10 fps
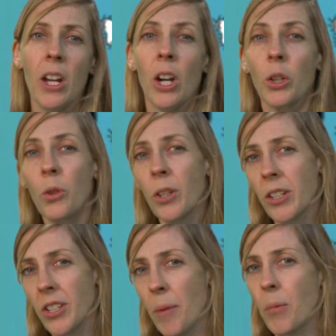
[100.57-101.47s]
A good
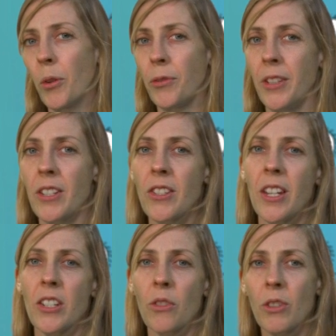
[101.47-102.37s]
example of this
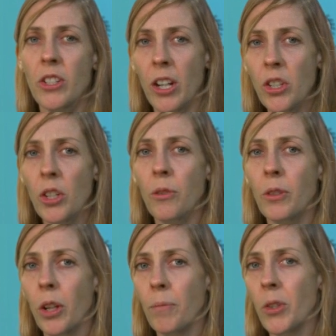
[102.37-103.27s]
is a reduction of
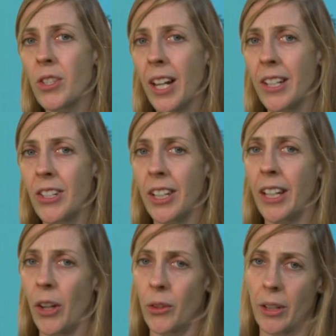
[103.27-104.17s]
gut motility in
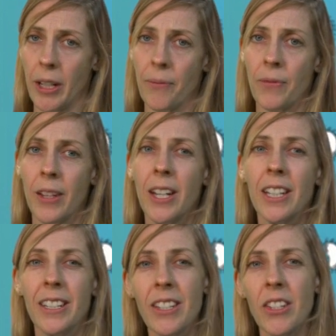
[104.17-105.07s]
elderly.
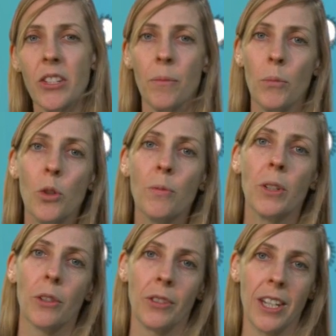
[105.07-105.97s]
This is the
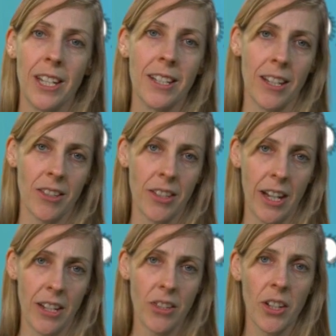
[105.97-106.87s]
movement of the
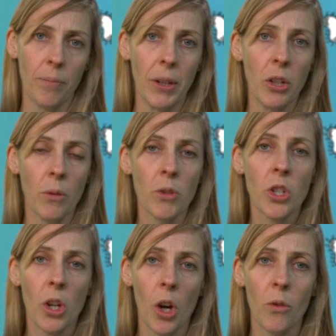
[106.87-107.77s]
intestines that becomes
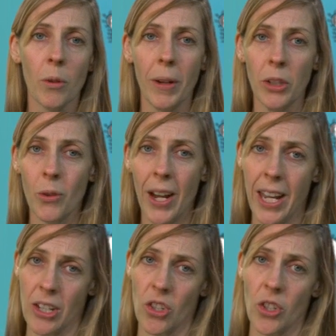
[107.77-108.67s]
slower when you
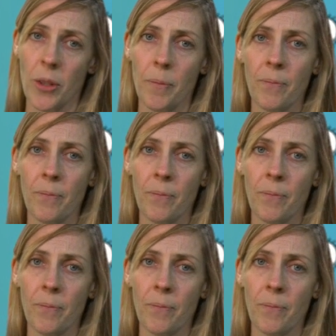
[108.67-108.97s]
age.